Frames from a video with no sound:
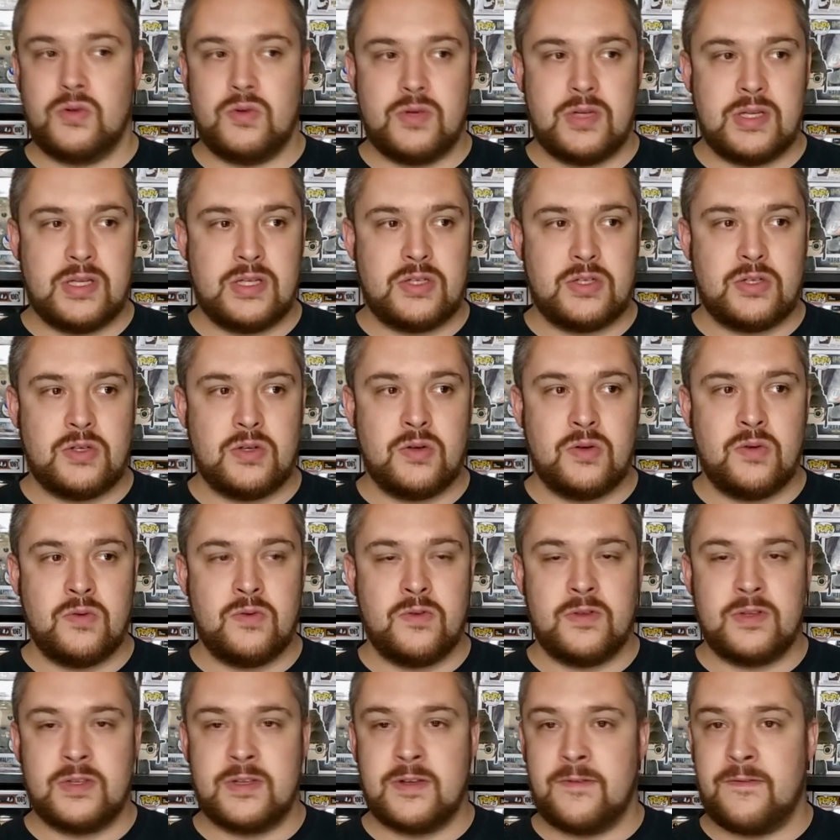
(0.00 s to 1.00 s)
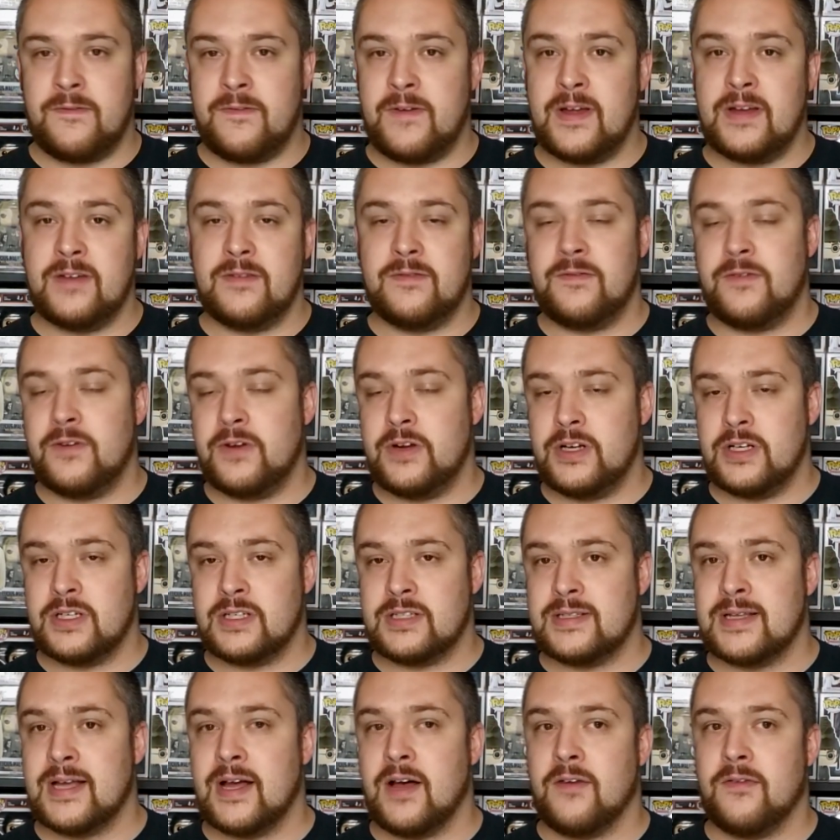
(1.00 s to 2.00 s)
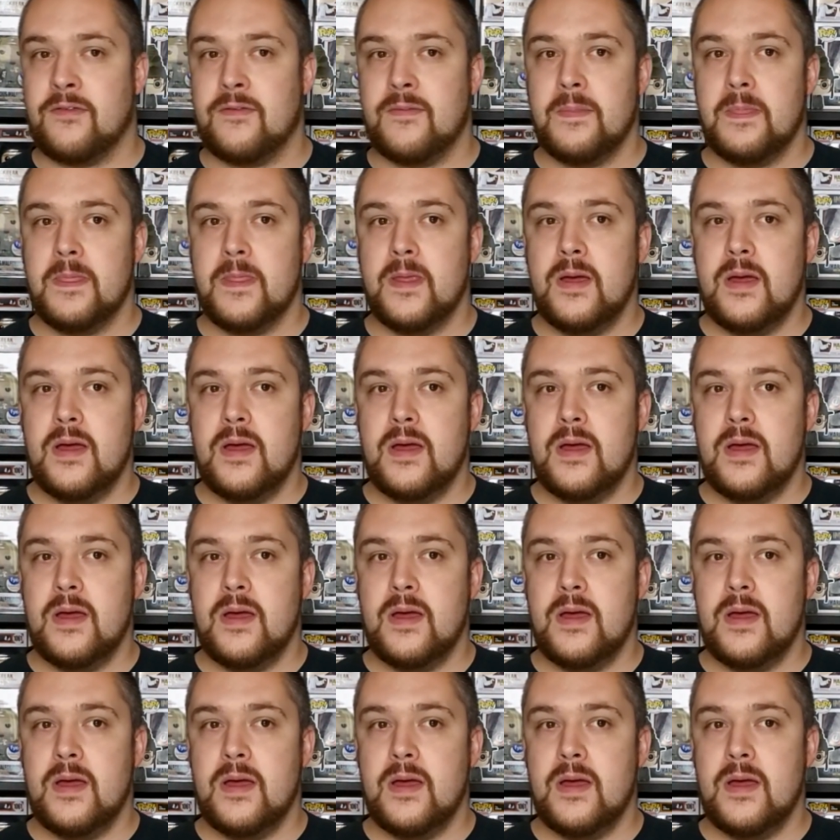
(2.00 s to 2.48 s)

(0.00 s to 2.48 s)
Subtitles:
You need to defend for yourself.